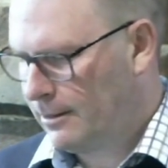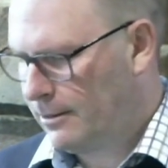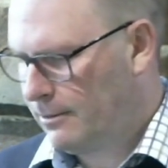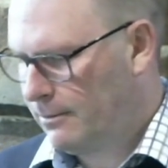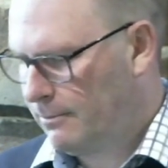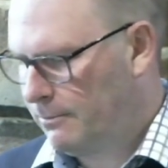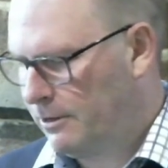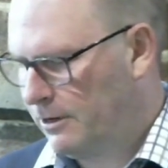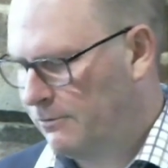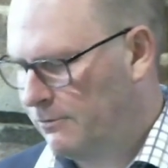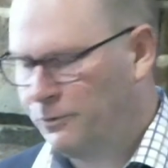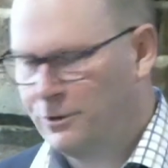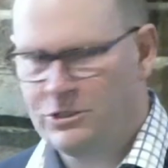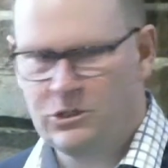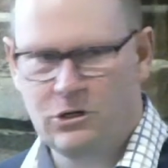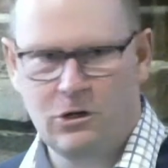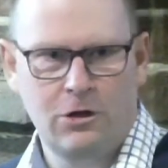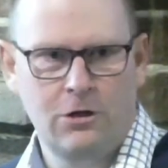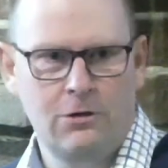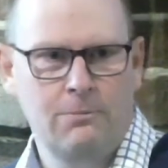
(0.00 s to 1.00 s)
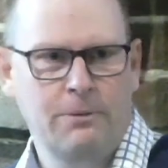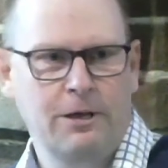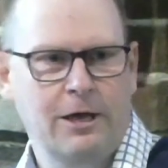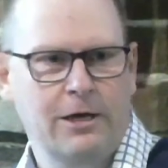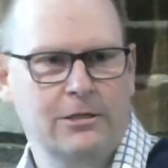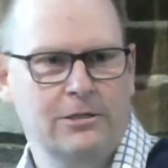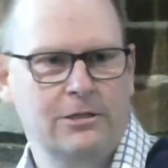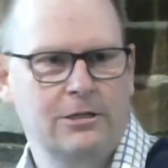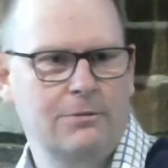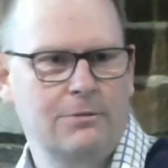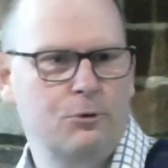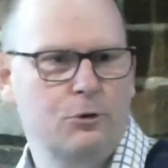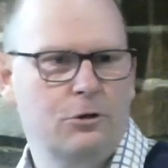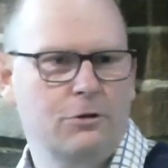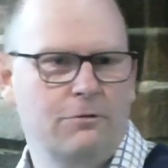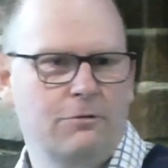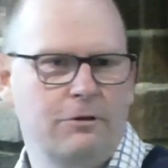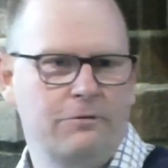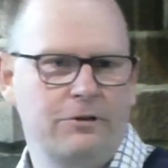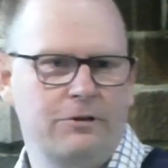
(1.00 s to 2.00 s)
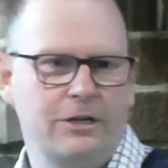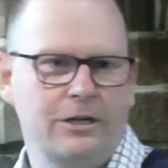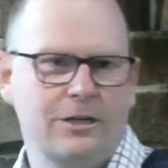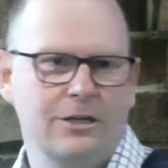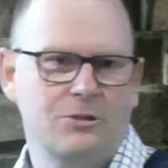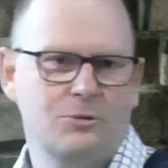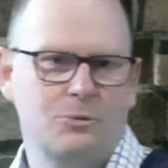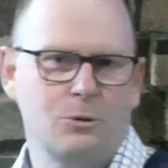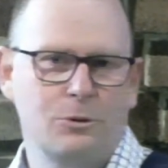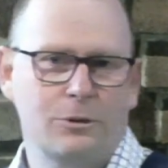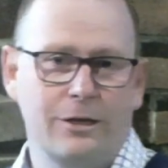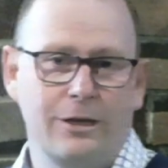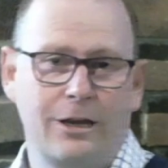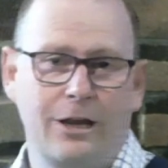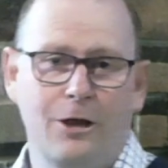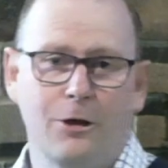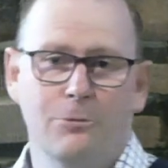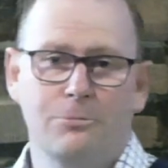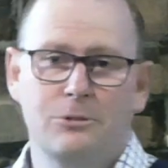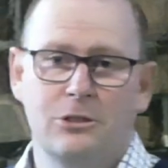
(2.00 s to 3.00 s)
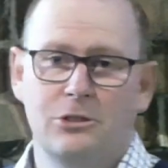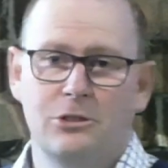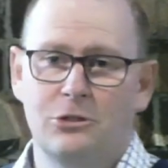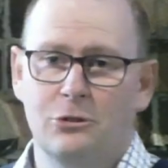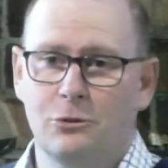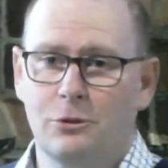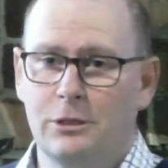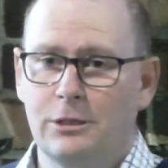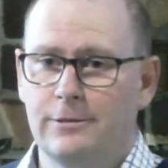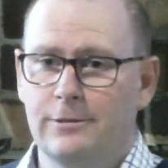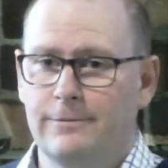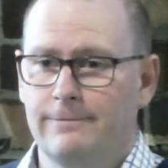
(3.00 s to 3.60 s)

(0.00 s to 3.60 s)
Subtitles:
But if we turn back to the book of Leviticus, we'll get help to do it.